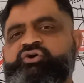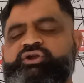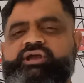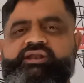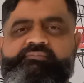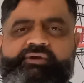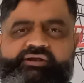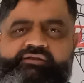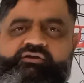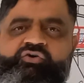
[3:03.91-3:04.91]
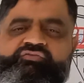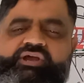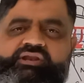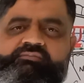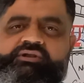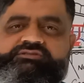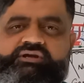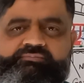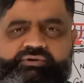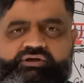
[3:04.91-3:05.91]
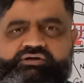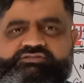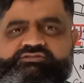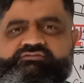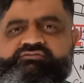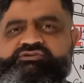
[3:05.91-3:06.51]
organic matter of animals and plants